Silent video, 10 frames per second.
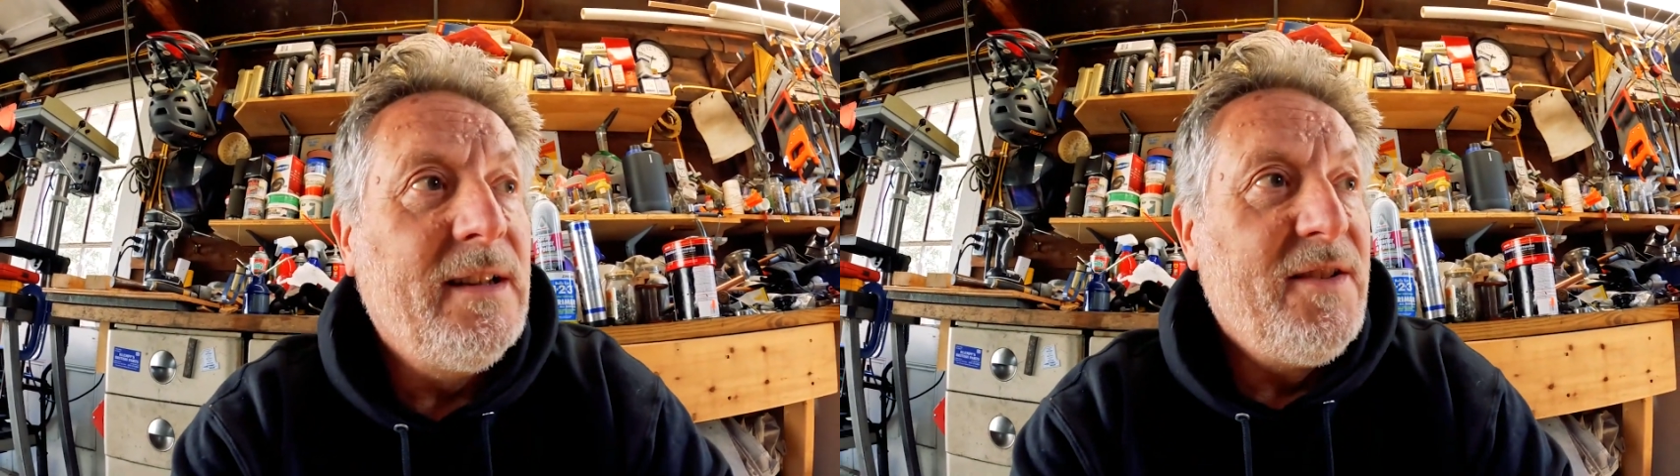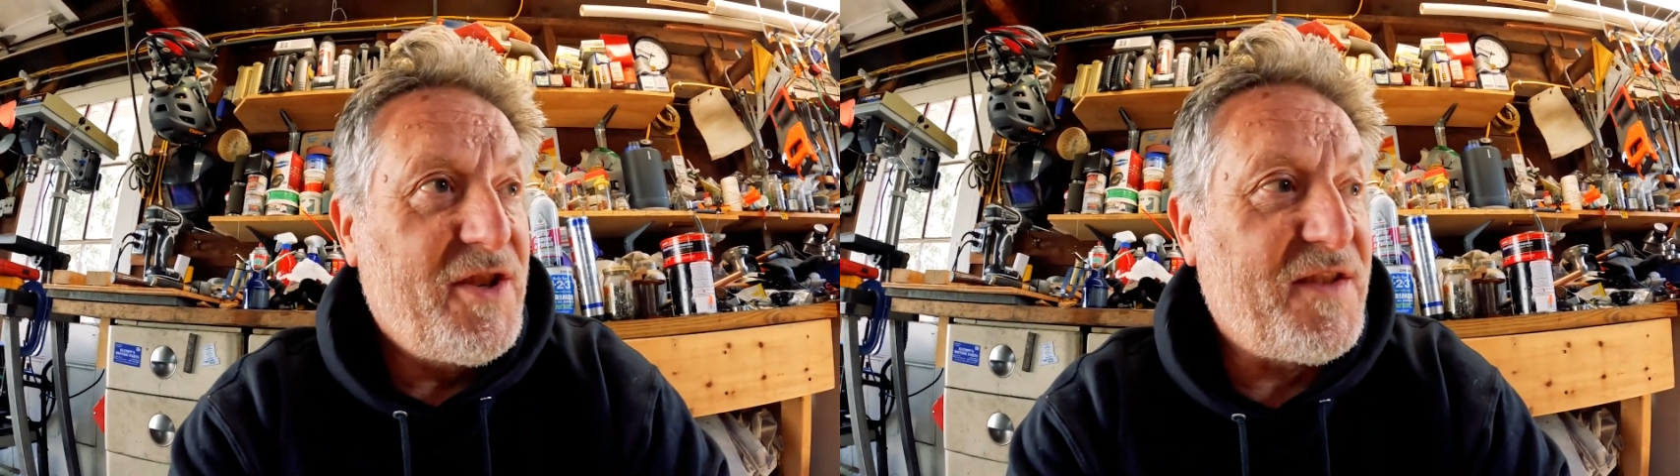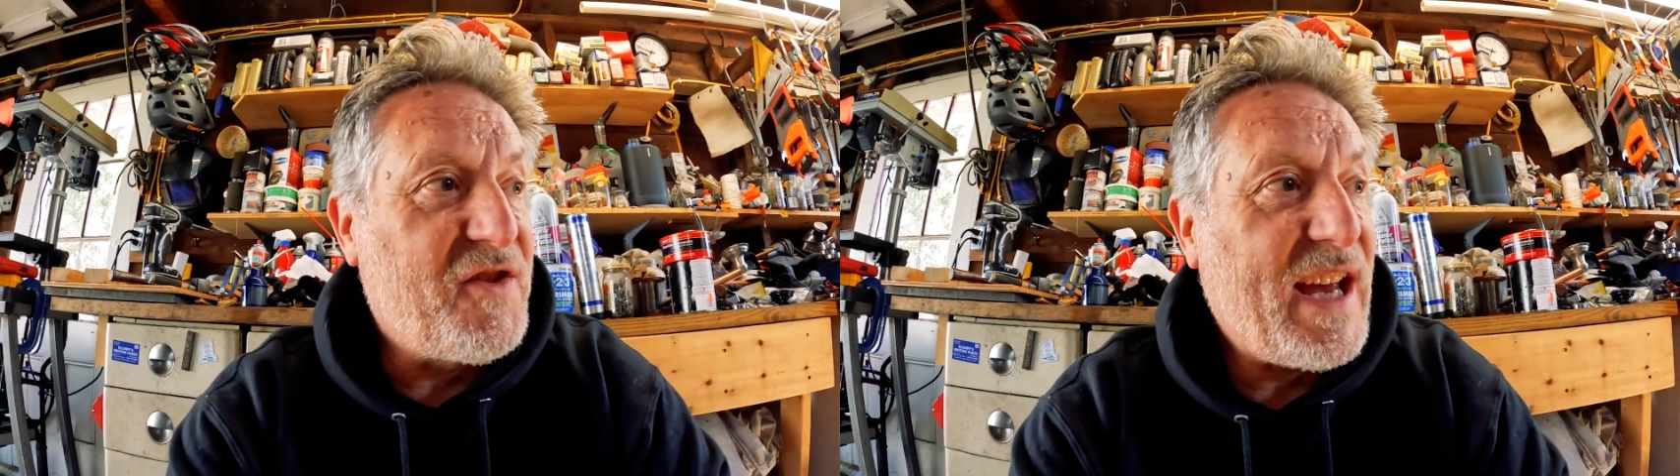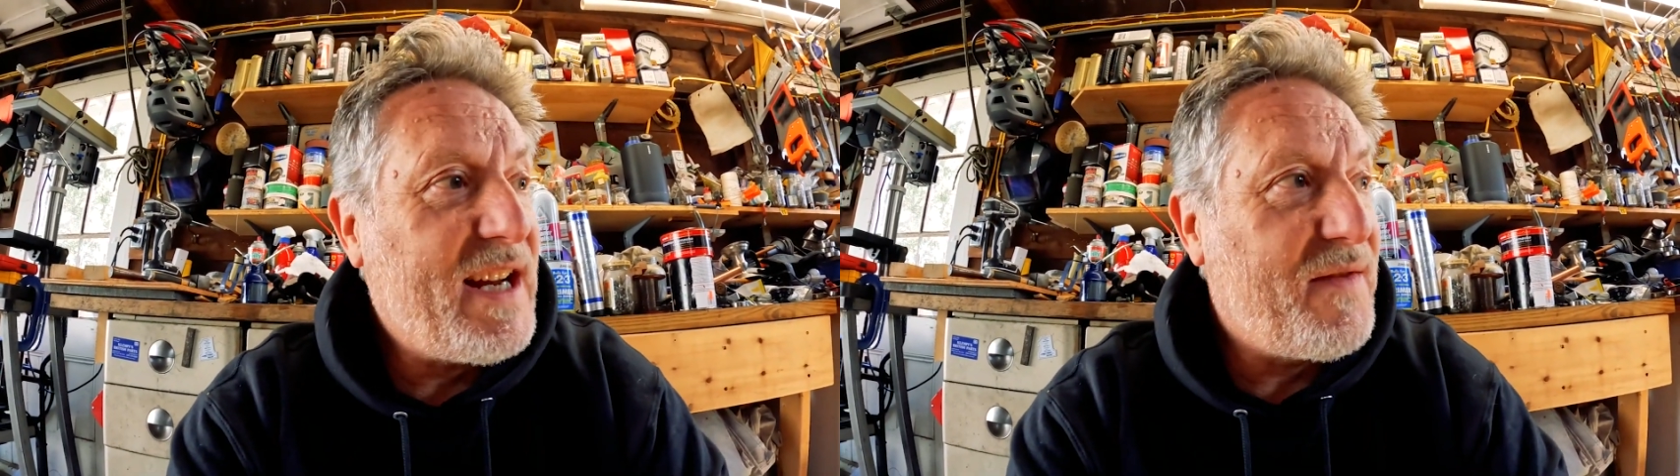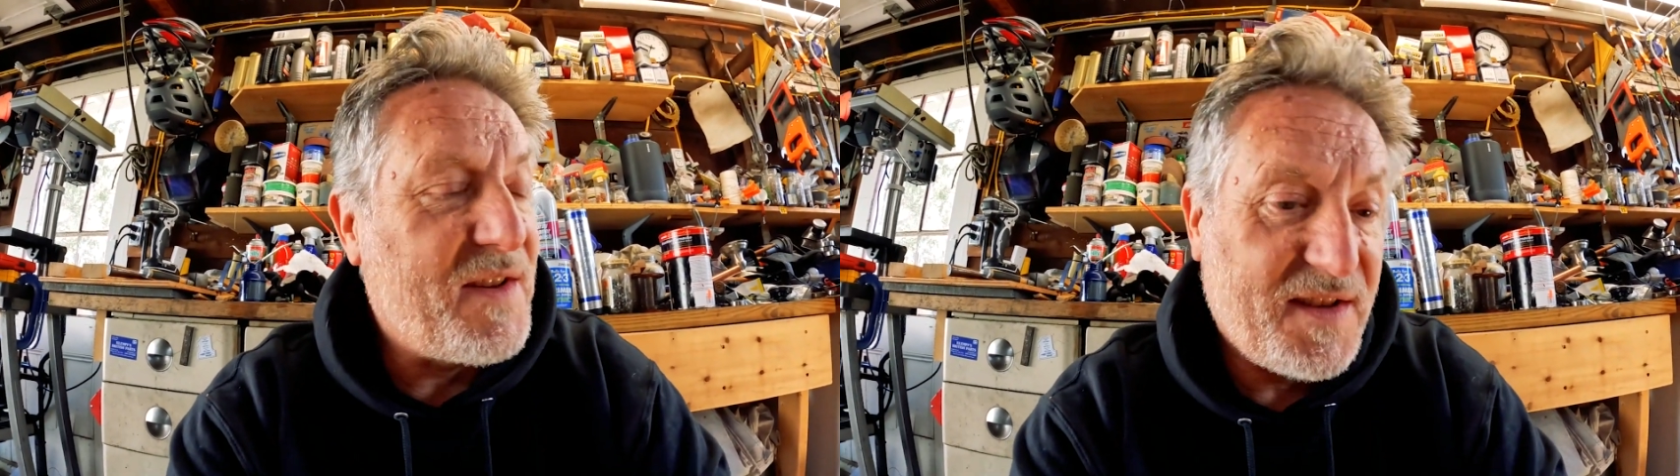just to check, and
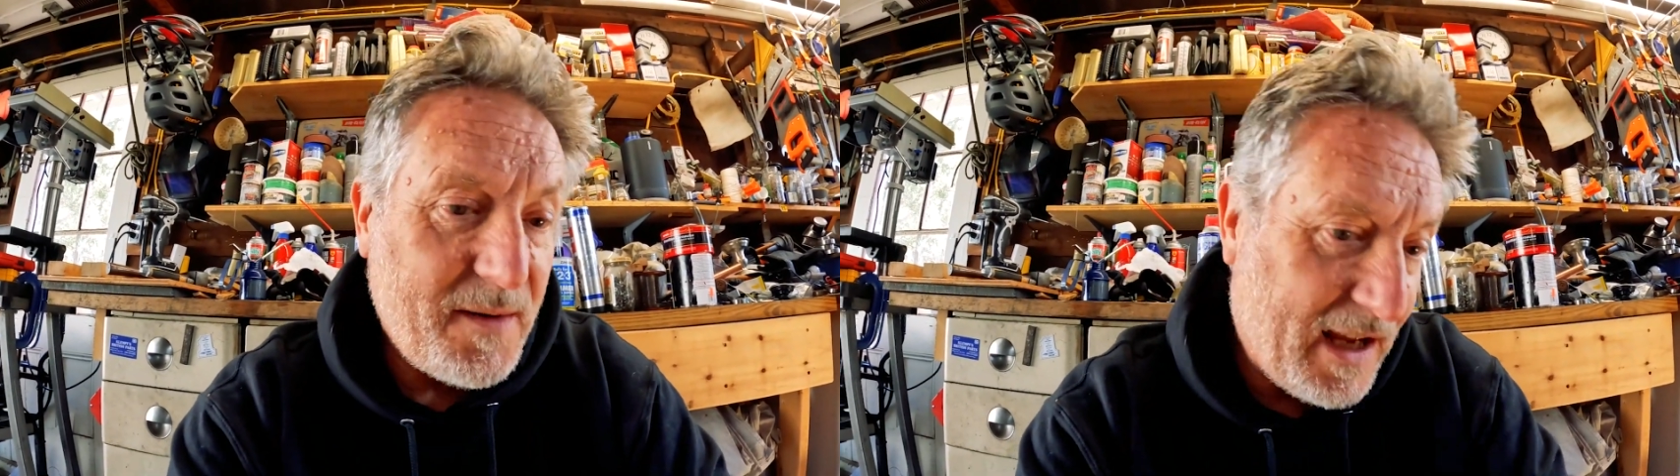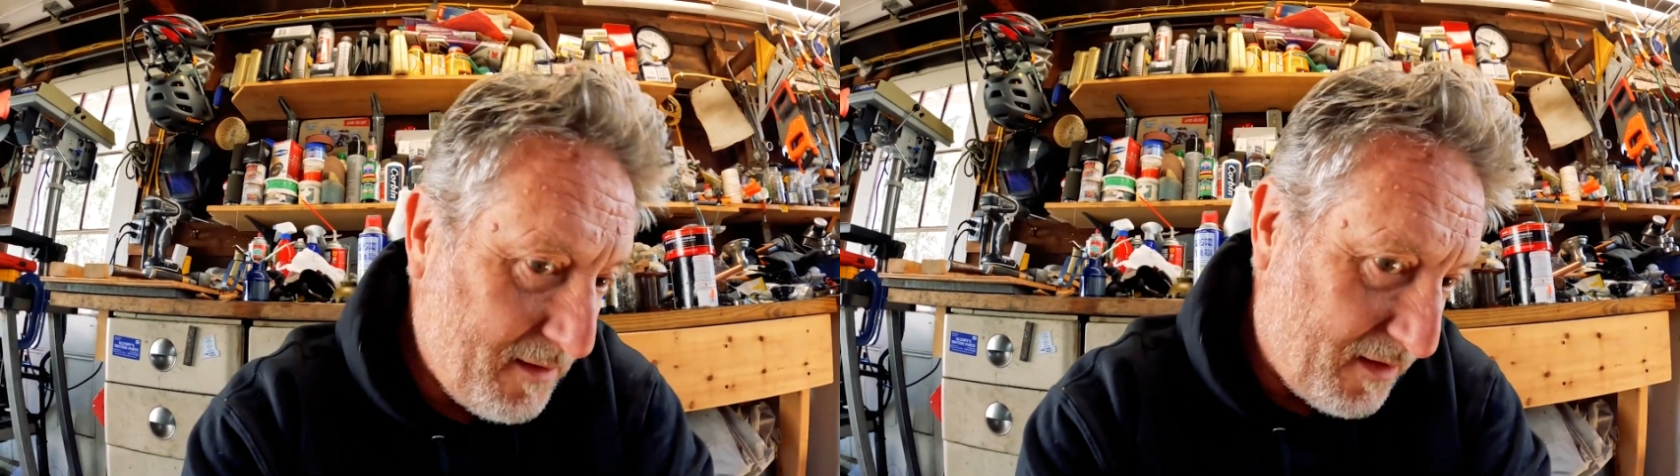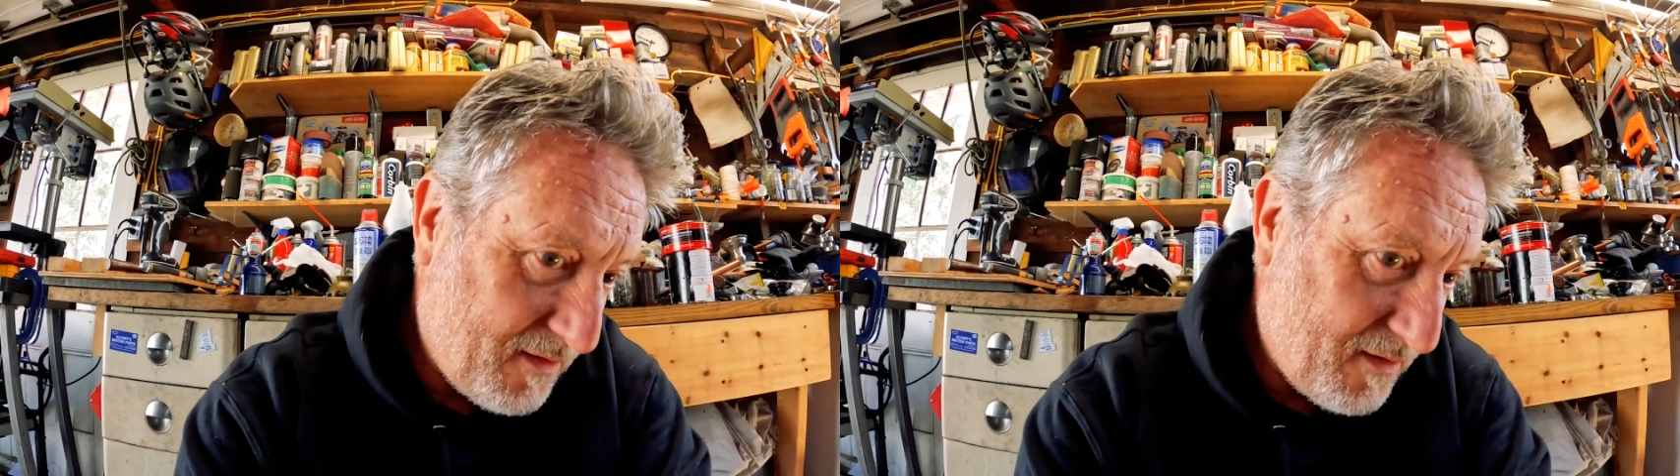if they're the same length,